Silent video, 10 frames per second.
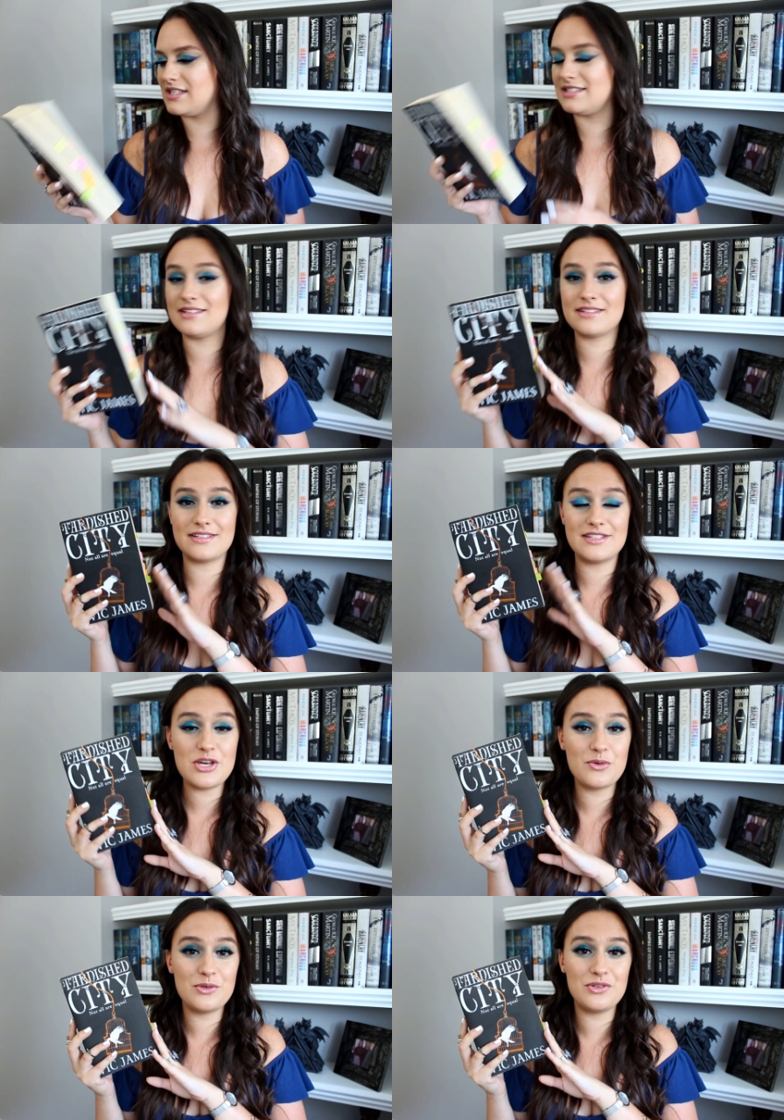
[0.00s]
This is a
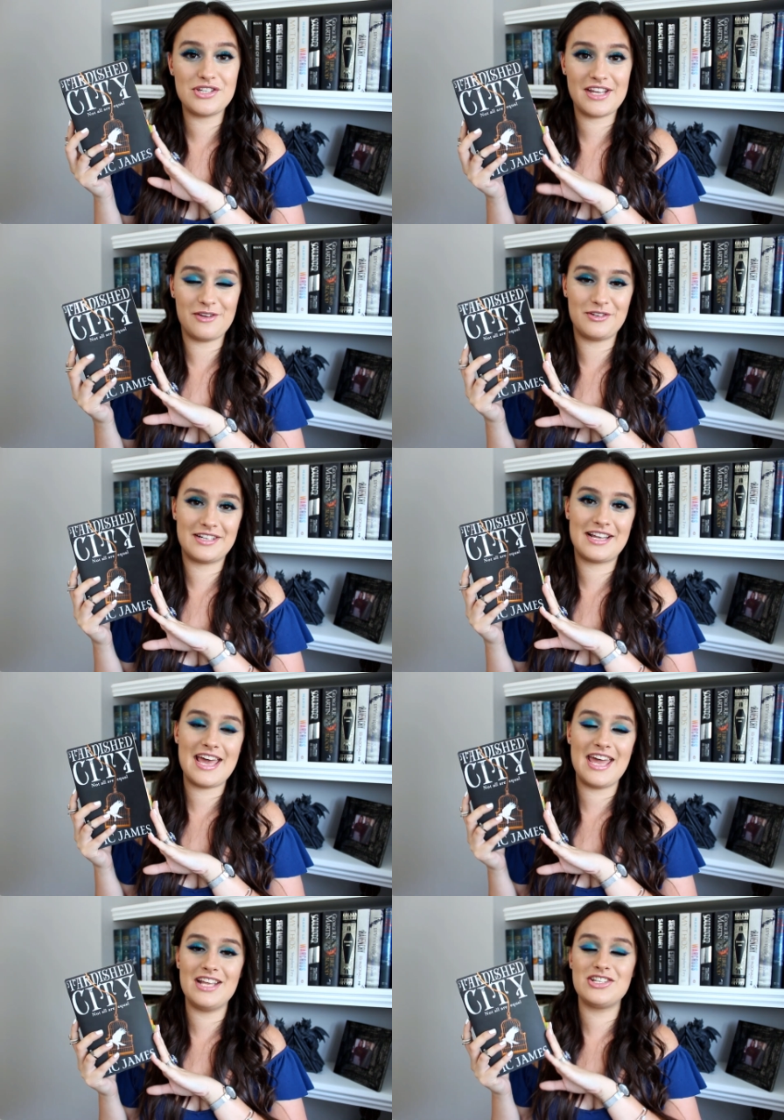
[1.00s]
sequel to Gilded
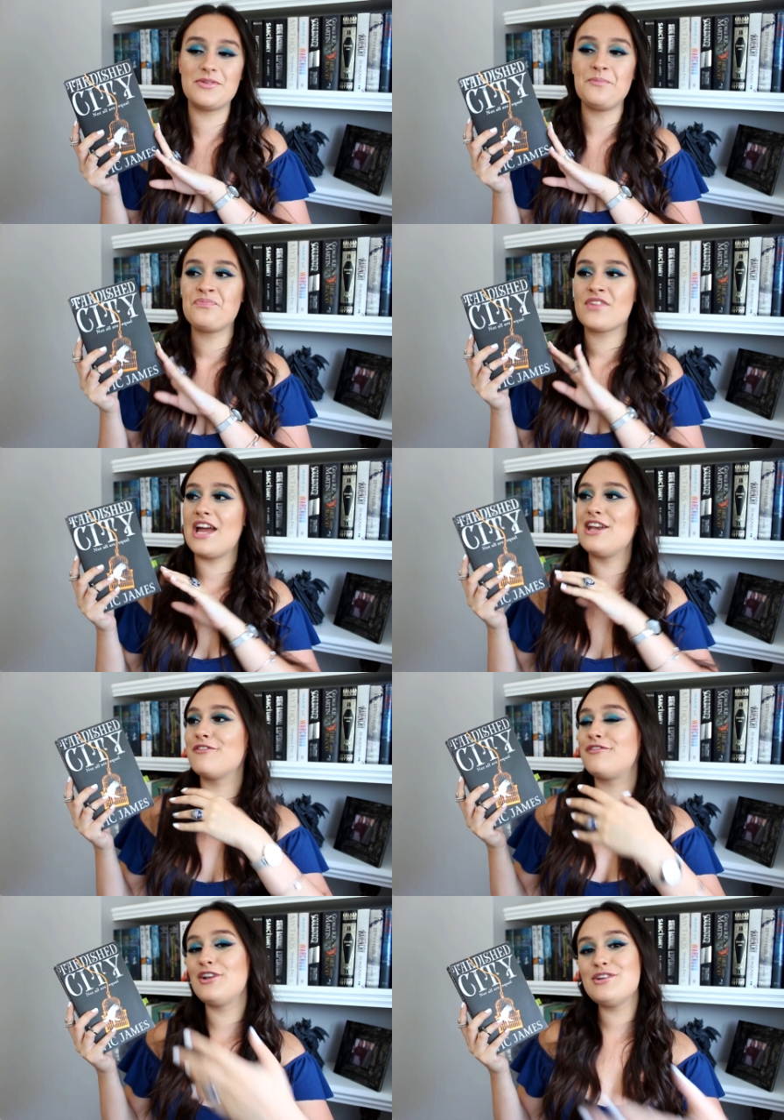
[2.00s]
Cage, and
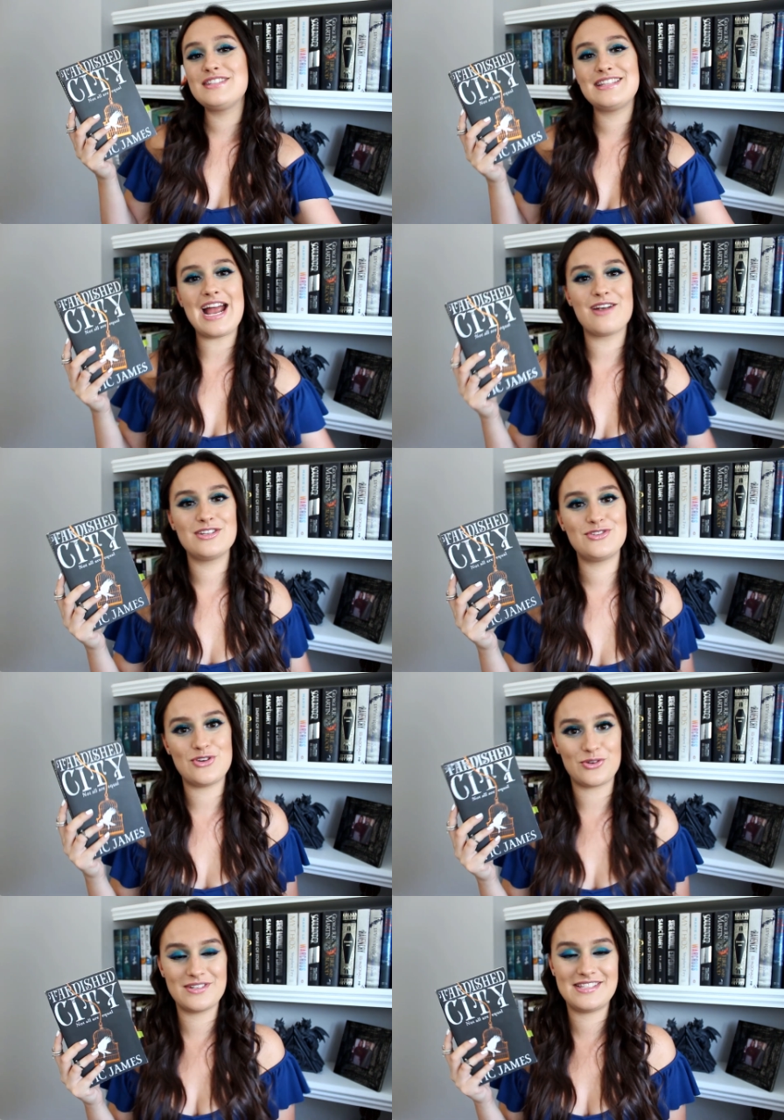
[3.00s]
it follows the
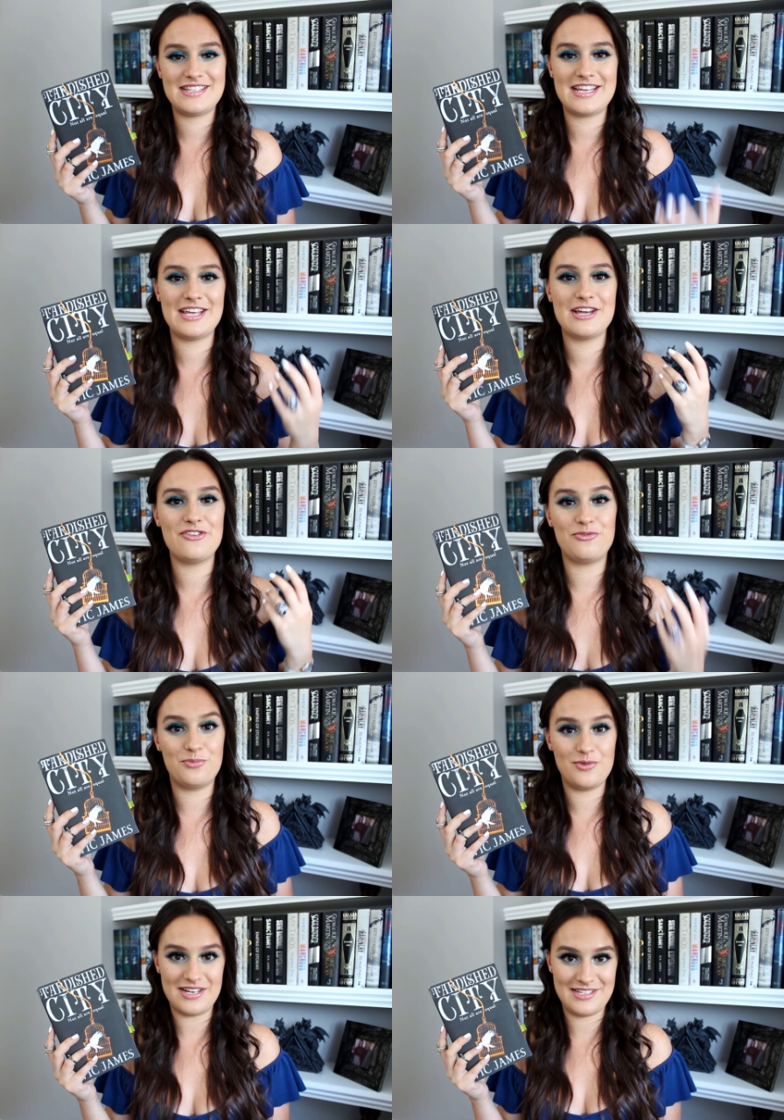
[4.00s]
aristocracy of
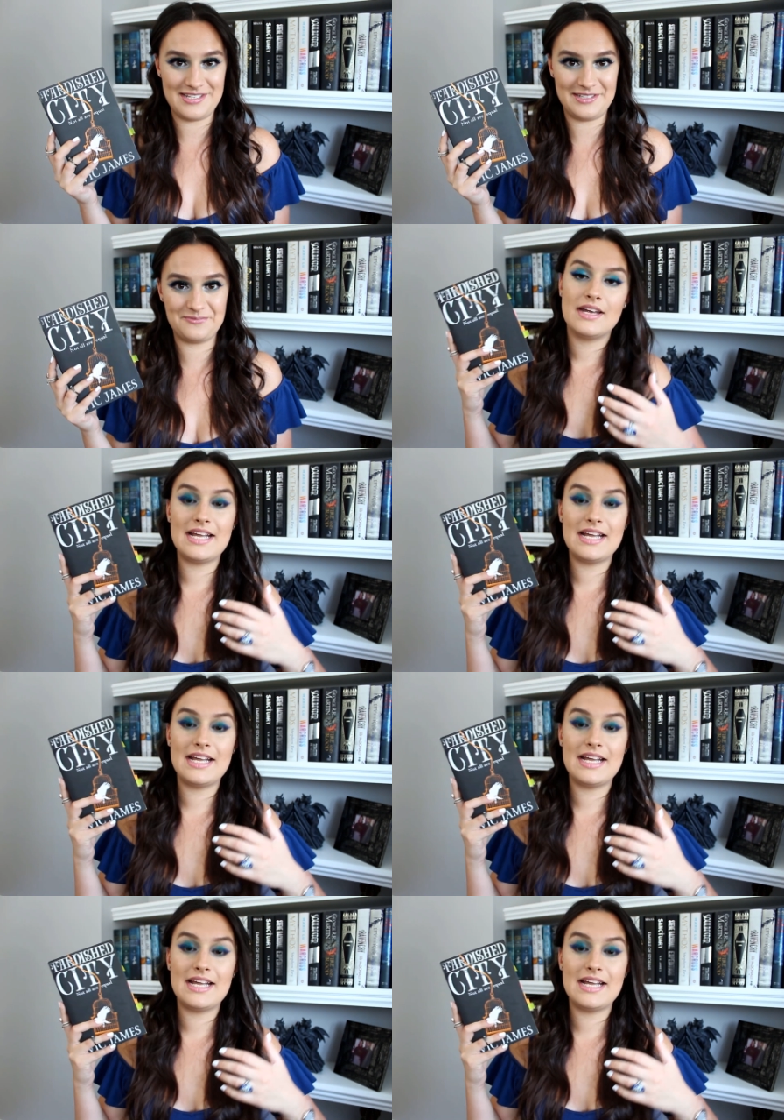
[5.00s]
Britain.